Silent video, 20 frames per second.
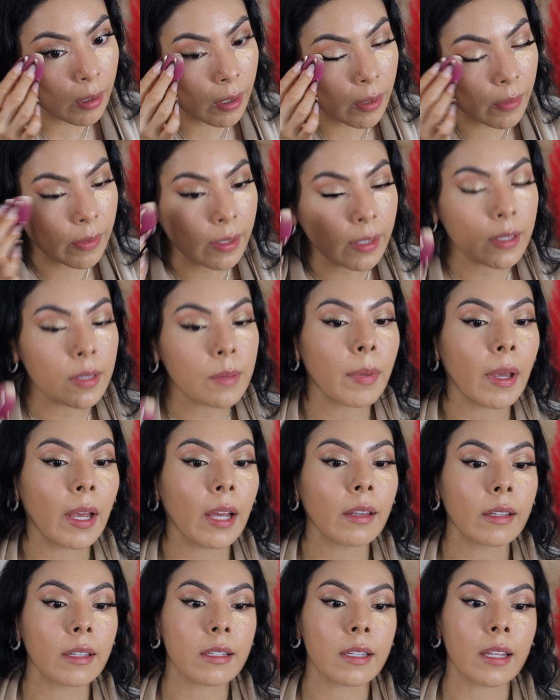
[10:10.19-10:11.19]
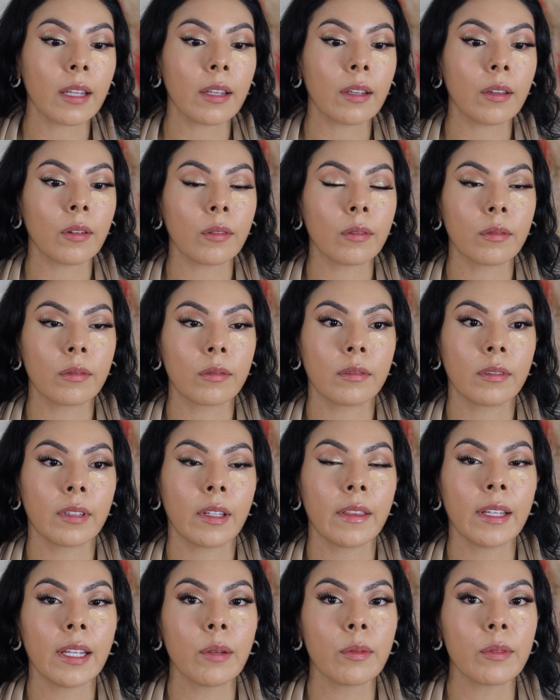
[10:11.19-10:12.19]
I think it's Palladio.
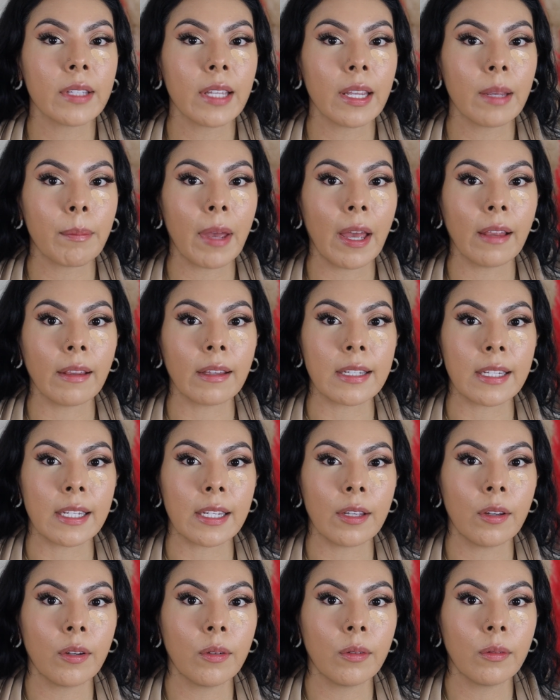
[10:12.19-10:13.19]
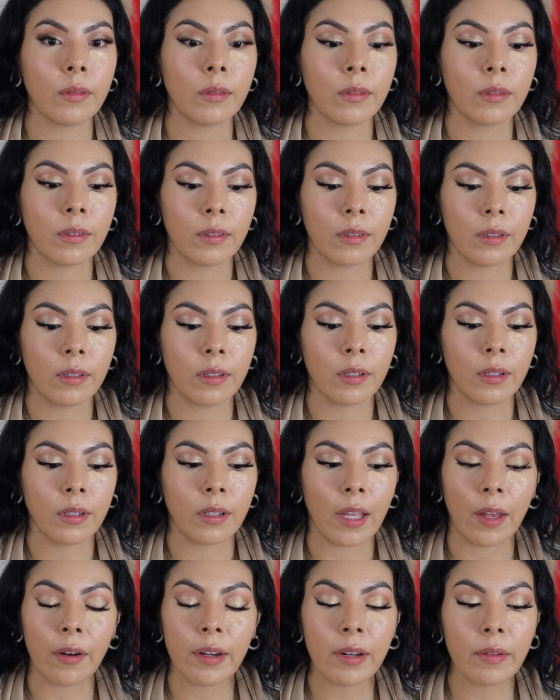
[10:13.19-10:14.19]
I think I was saying Paladillo.
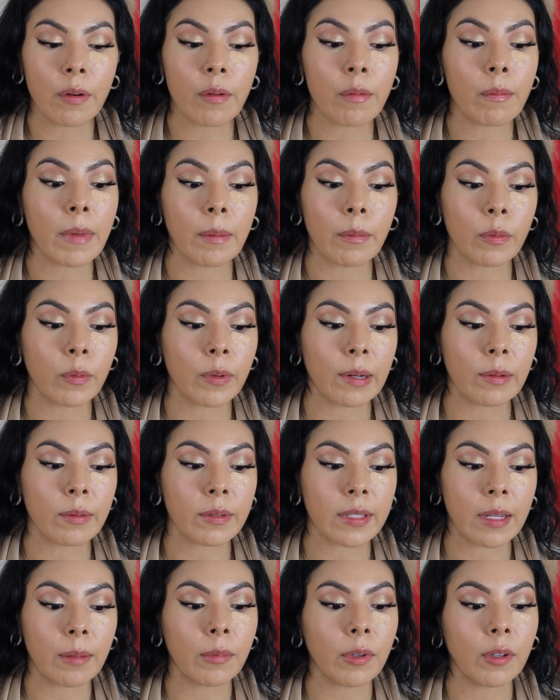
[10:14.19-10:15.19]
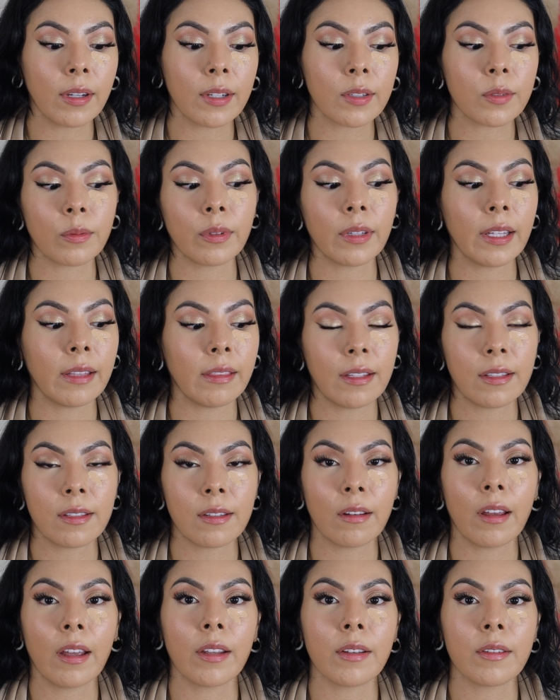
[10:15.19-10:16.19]
I don't even remember what I was saying, but you guys were like, that's
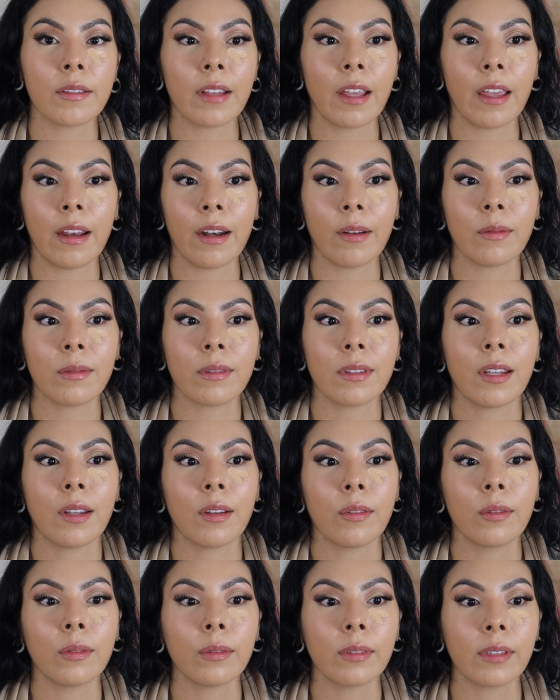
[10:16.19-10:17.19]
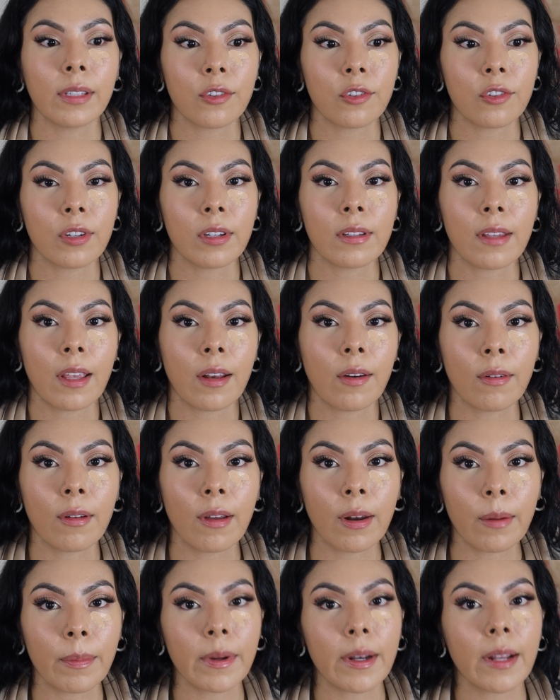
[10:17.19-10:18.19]
not how you say it. And I was like, holy shiz, I don't know
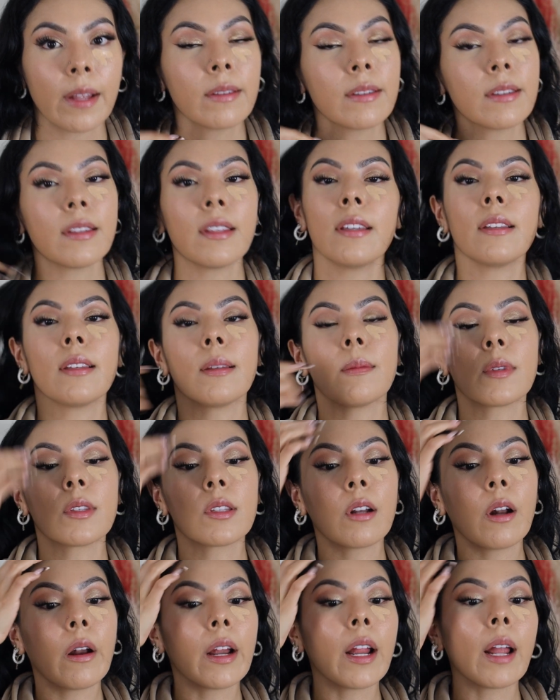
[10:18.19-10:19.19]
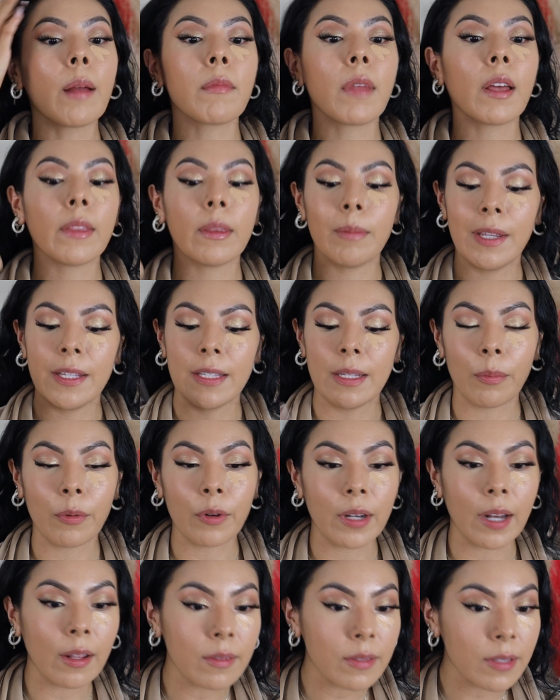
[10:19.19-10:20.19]
how to pronounce this. I'm sorry, I'm not the best at
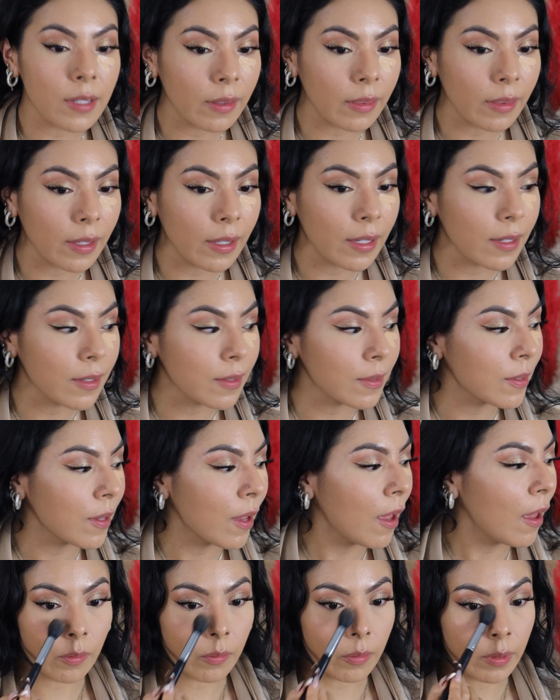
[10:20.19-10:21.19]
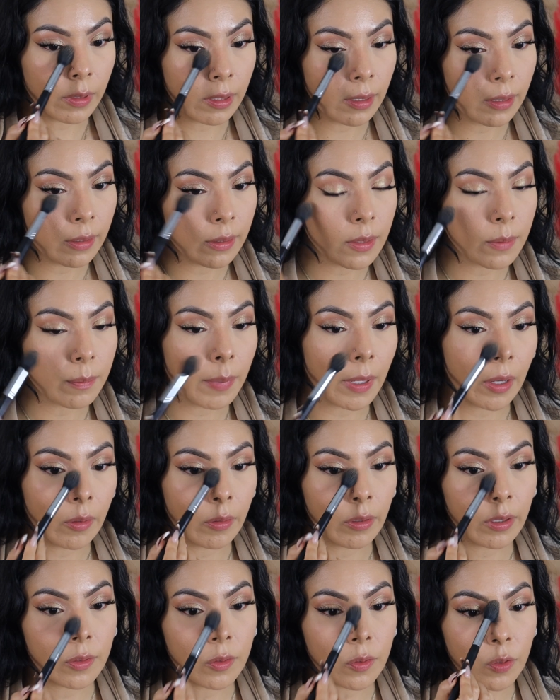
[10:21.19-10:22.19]
pronouncing things. I really like this
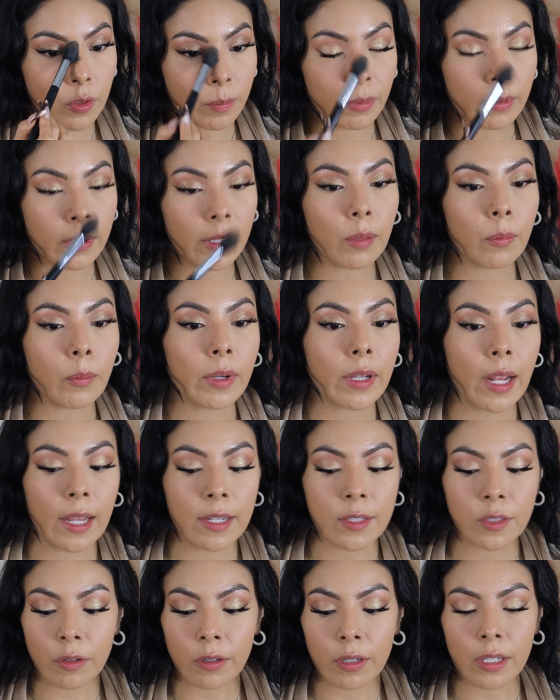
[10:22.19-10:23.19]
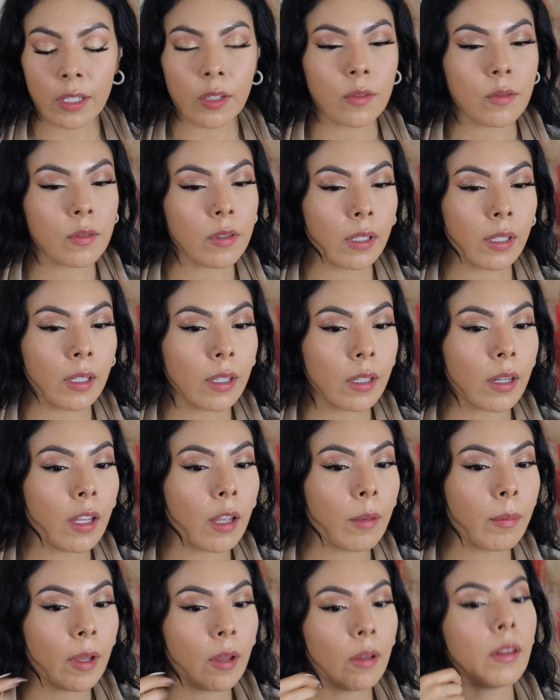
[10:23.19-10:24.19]
powder. It's super lightweight. I started using it
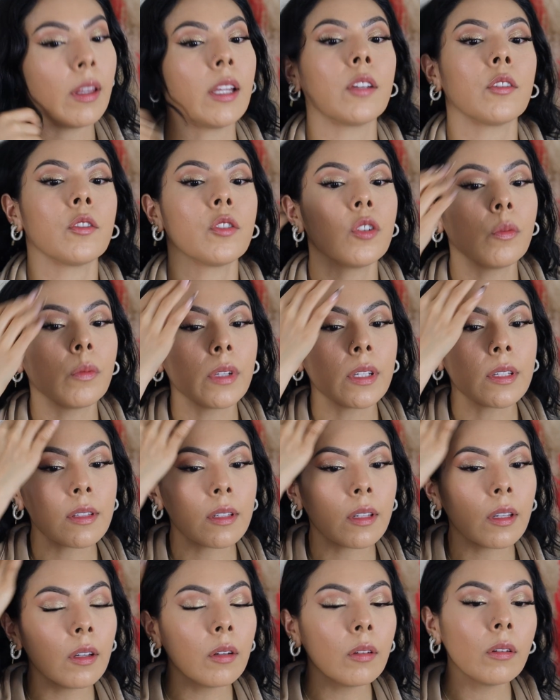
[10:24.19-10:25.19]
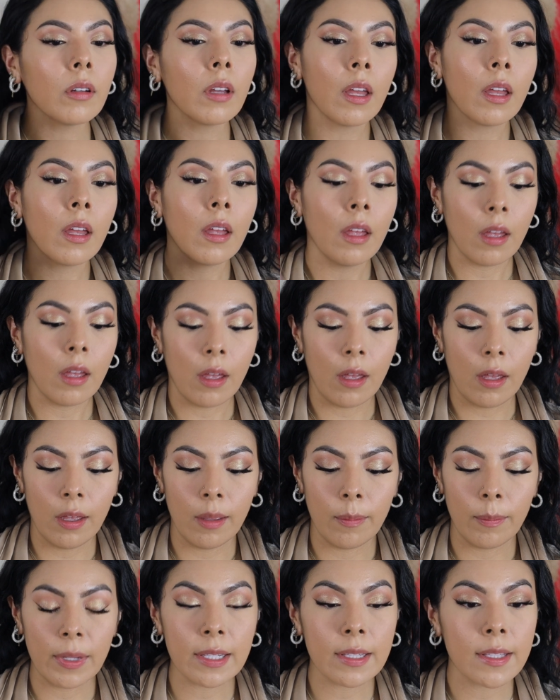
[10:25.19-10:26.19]
about like two weeks ago.
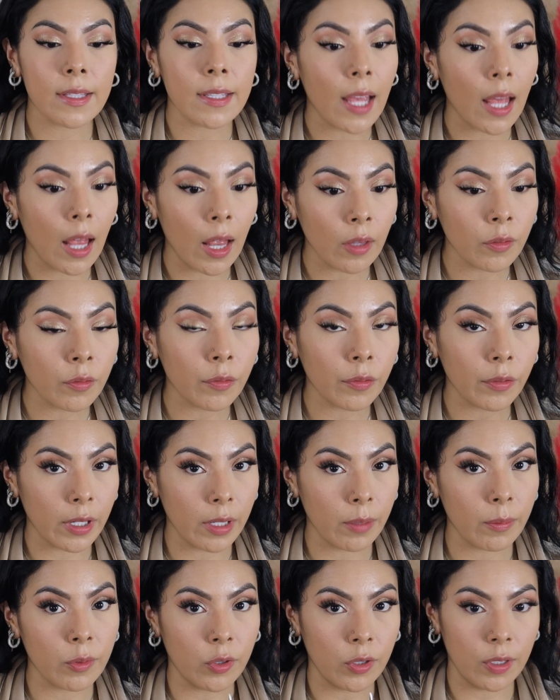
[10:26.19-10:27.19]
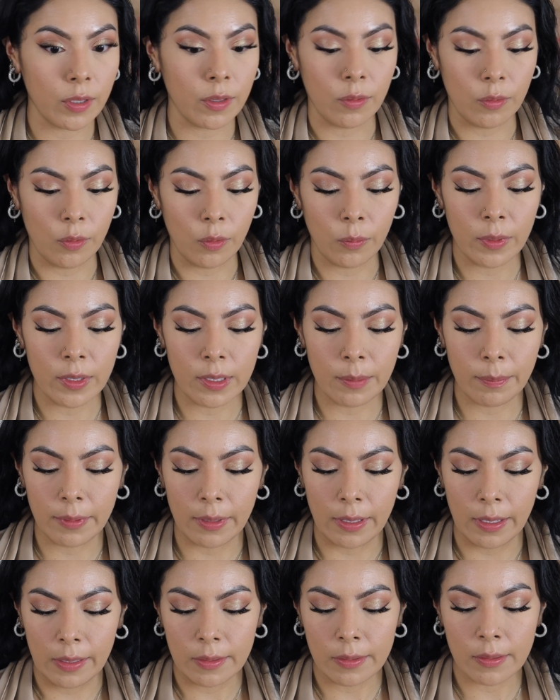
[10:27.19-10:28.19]
Um, it's talc free, which is always a
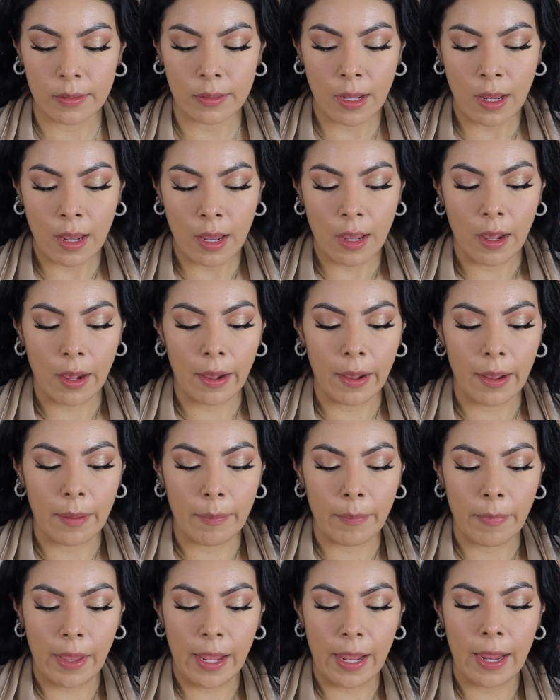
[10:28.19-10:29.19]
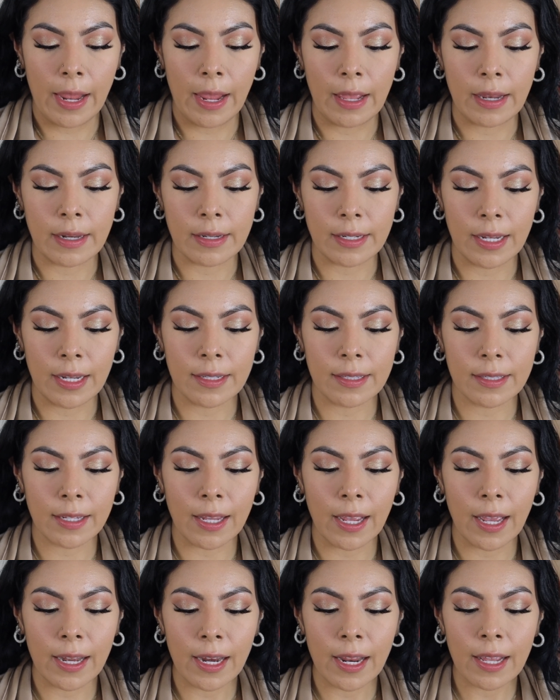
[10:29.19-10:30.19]
plus. Um, and it's
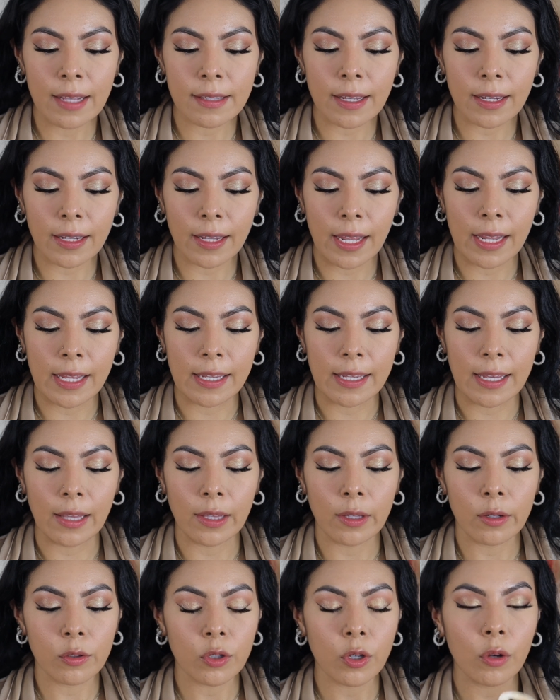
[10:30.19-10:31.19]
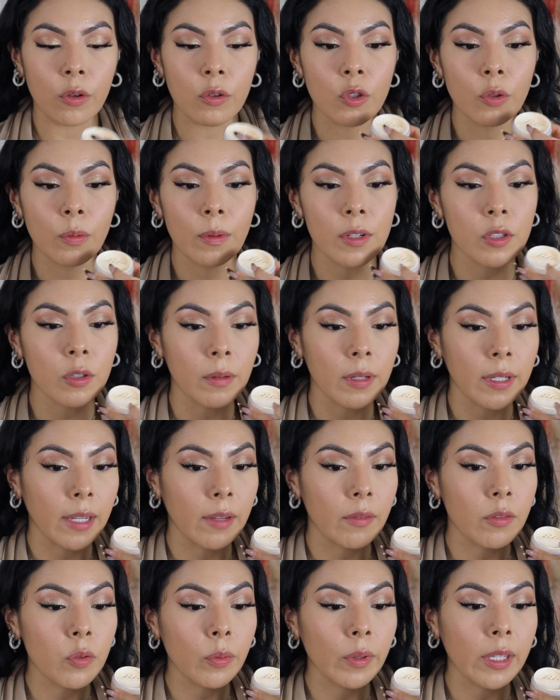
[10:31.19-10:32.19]
kind of has like a yellow tone to it. So it
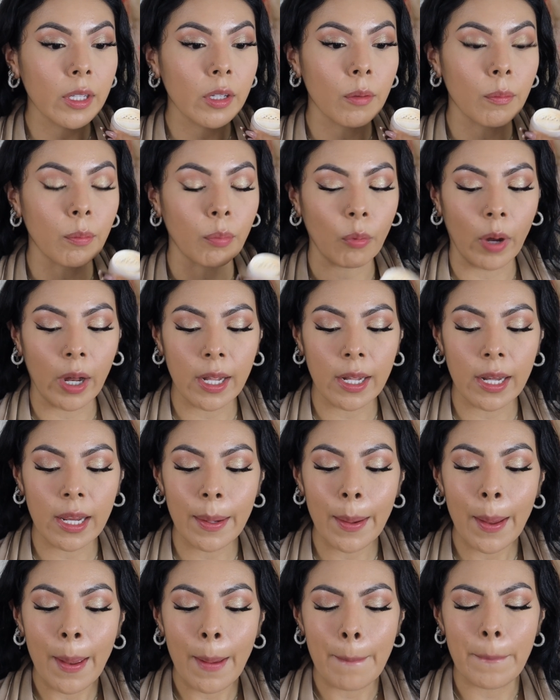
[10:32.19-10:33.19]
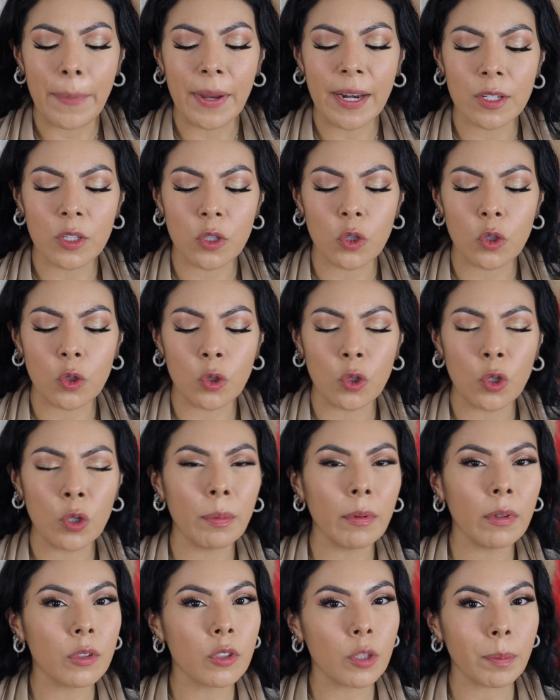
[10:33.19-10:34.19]
gives really good brightening, but it's
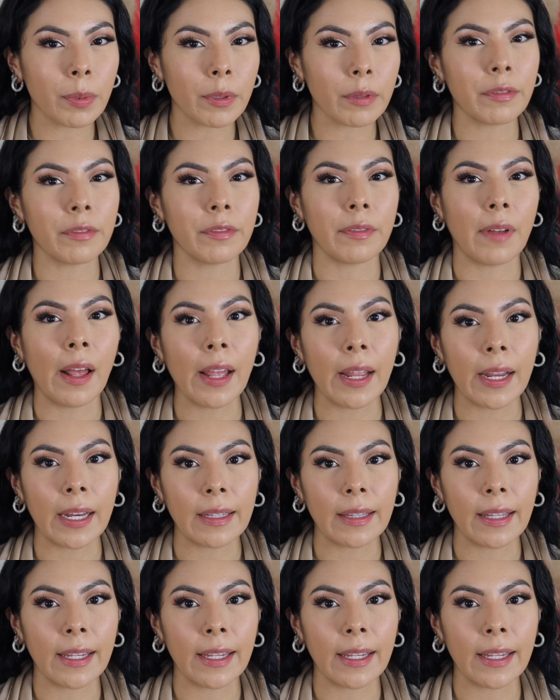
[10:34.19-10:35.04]
super duper fine.